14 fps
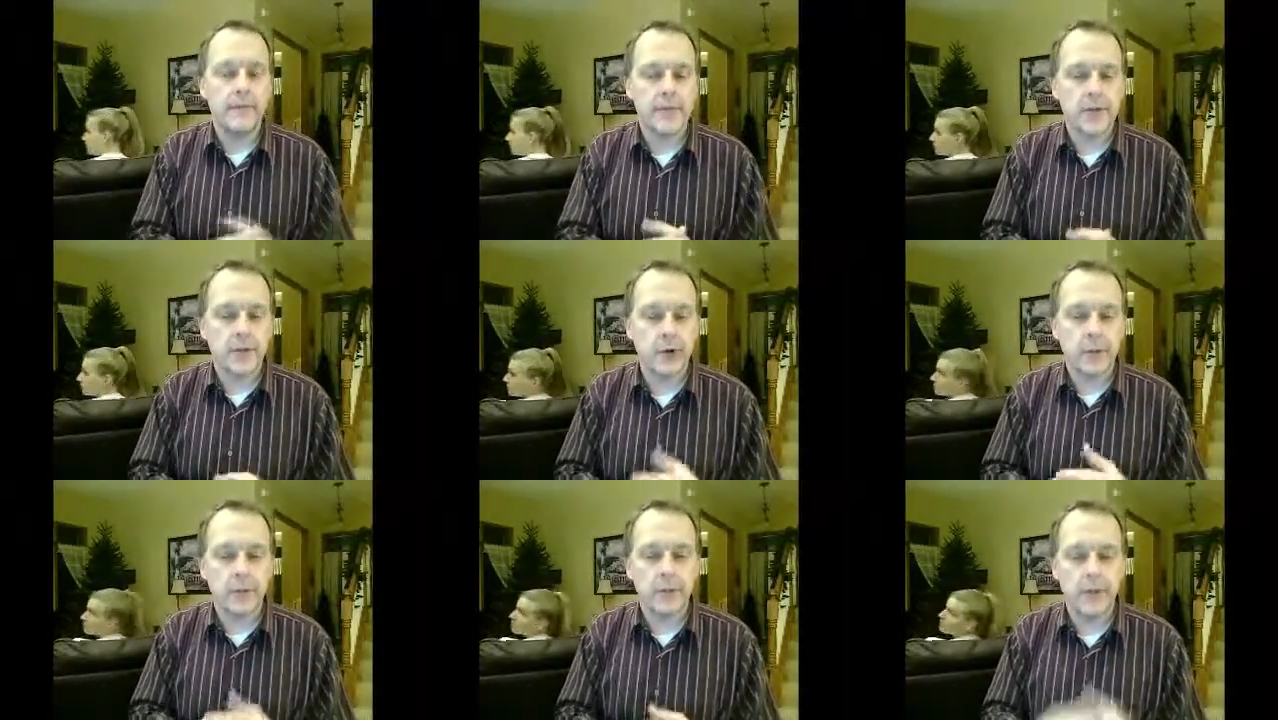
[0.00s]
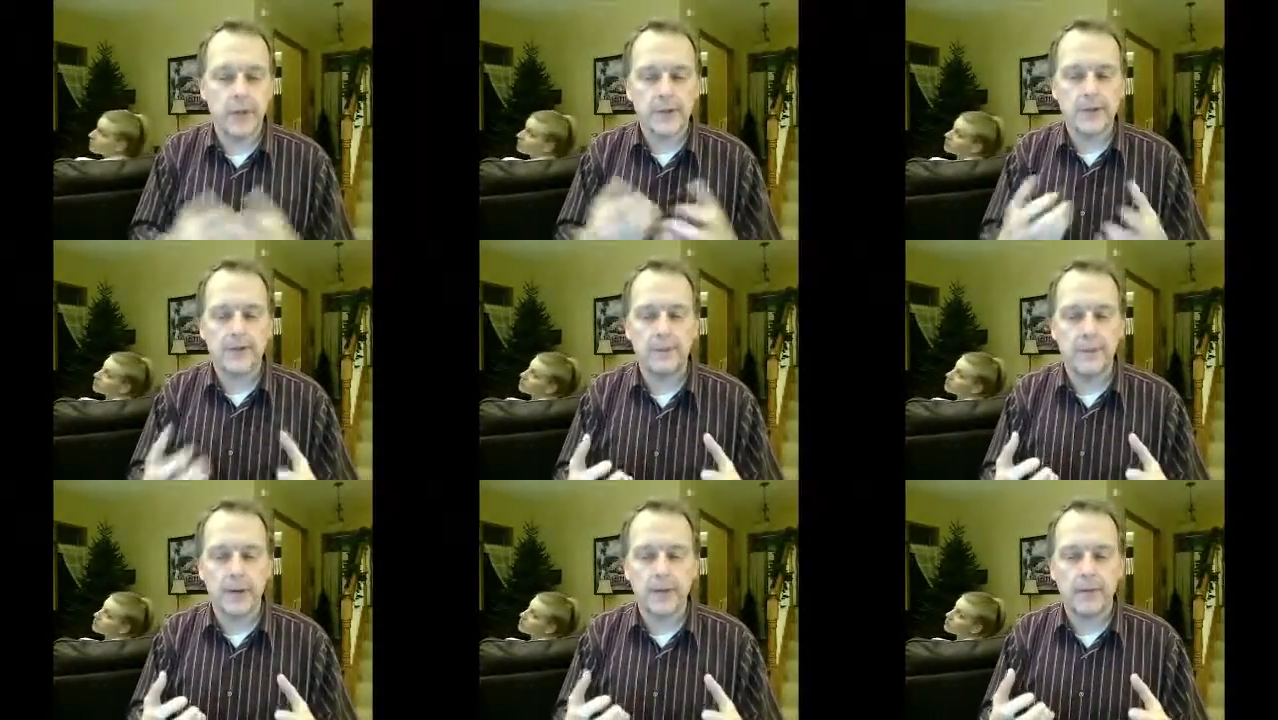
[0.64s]
So the corporal works of
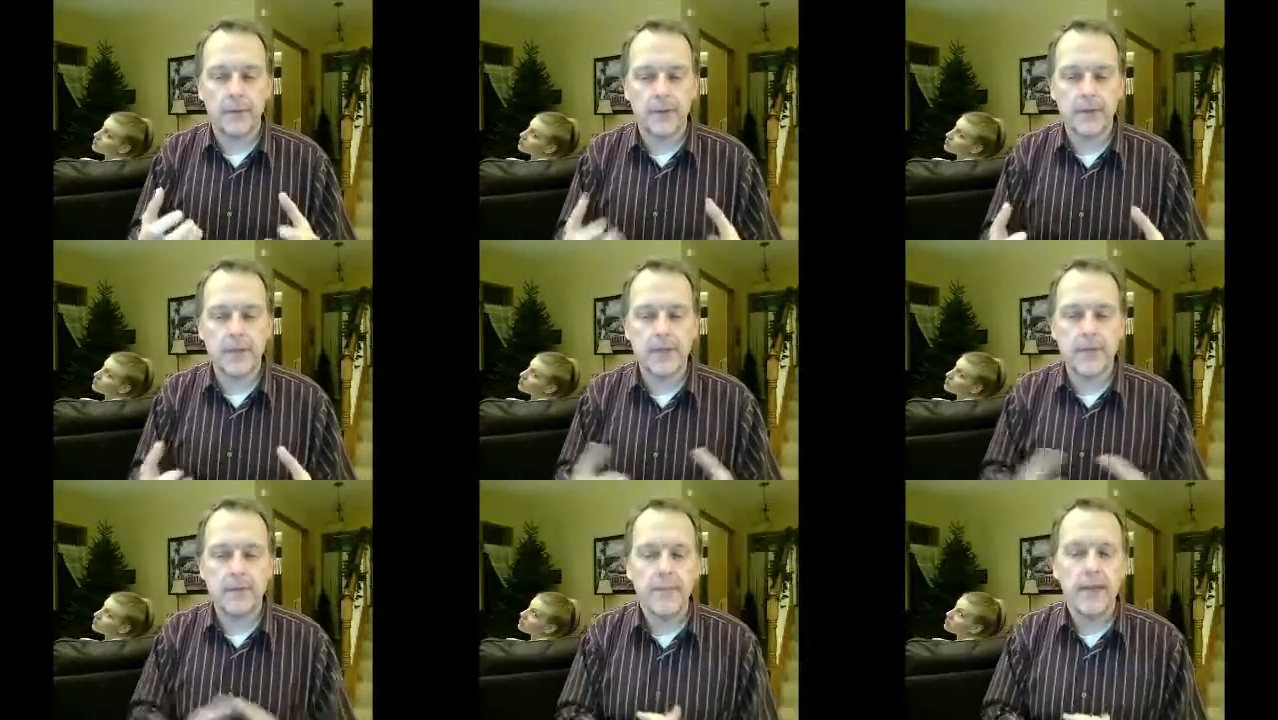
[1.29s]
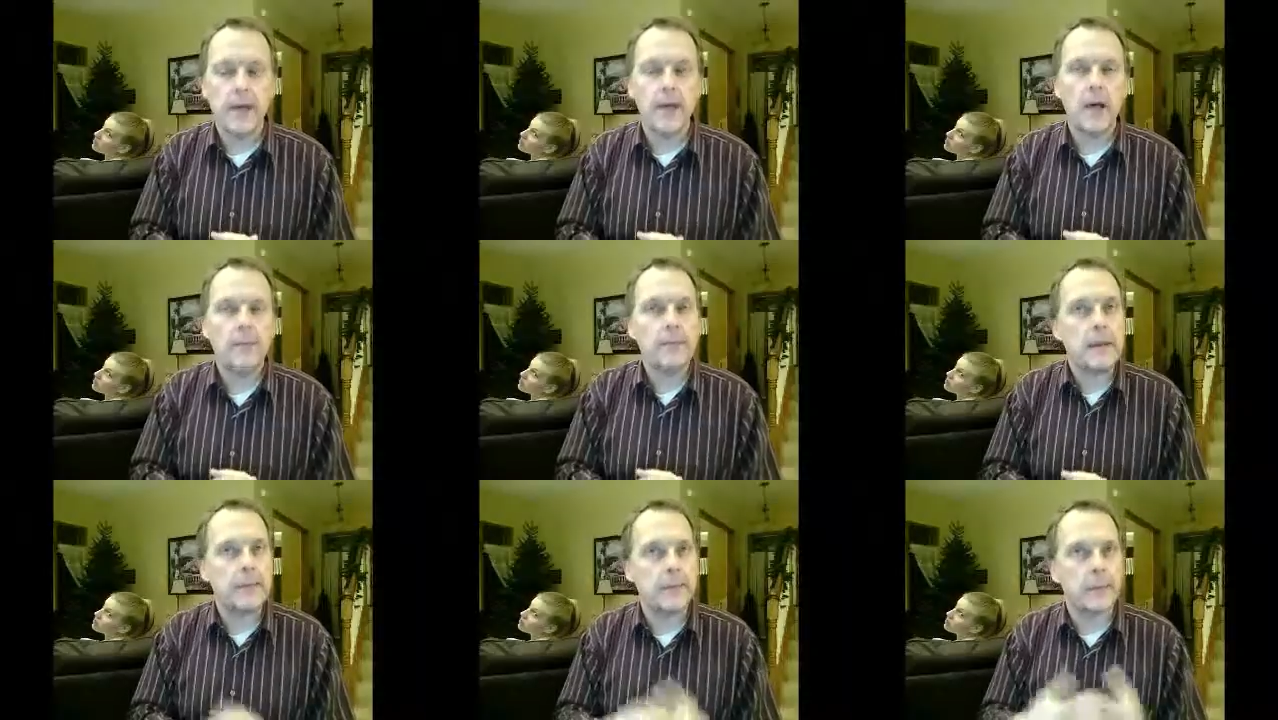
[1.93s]
mercy help
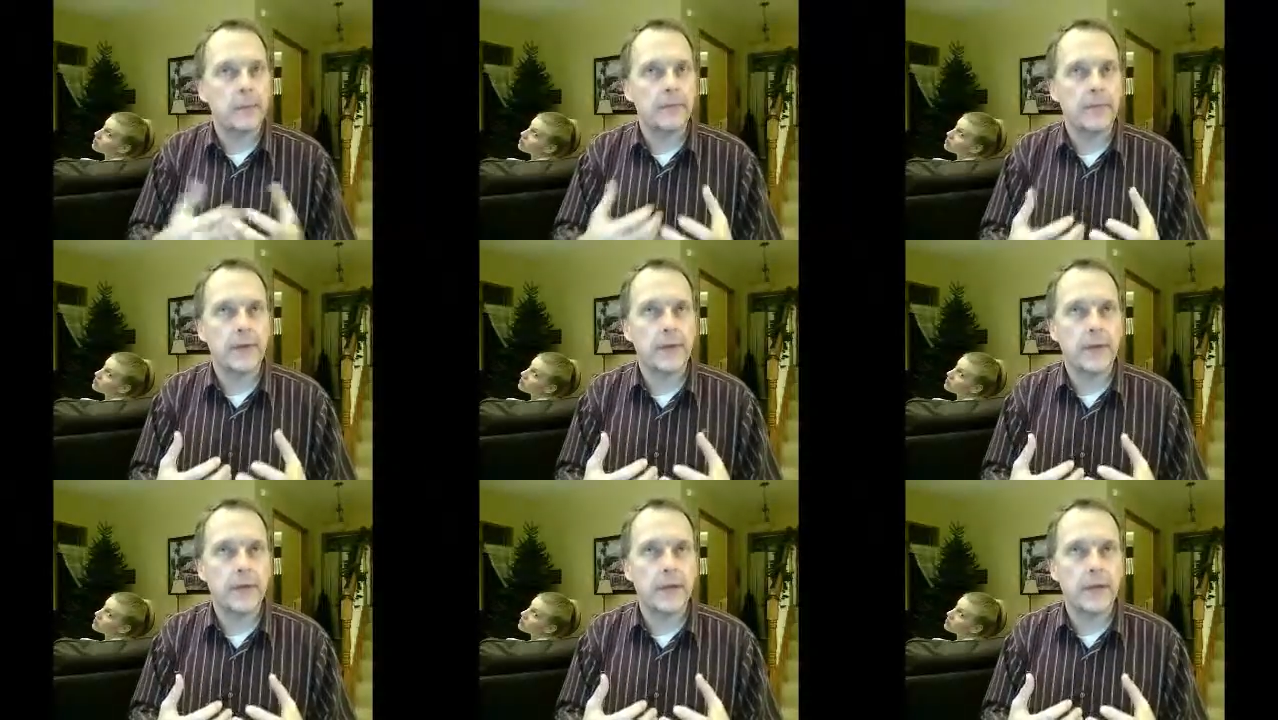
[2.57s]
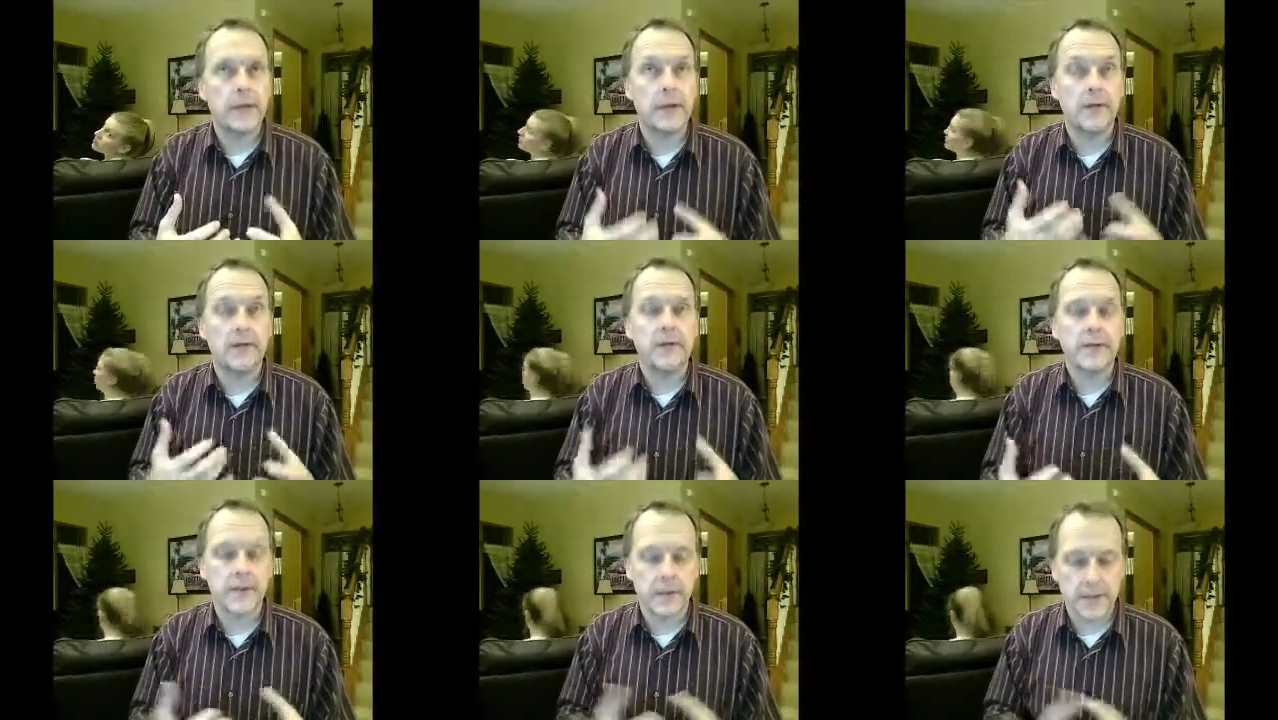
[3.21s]
people in their
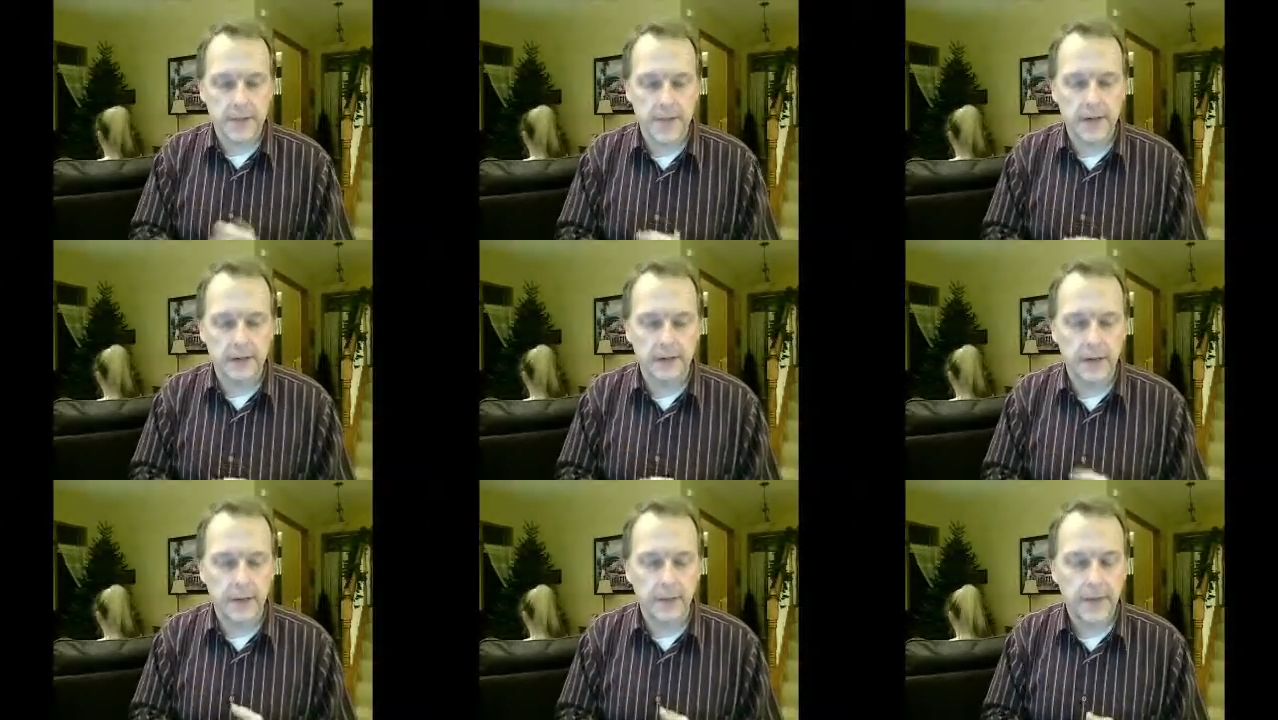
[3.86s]
physical suffering.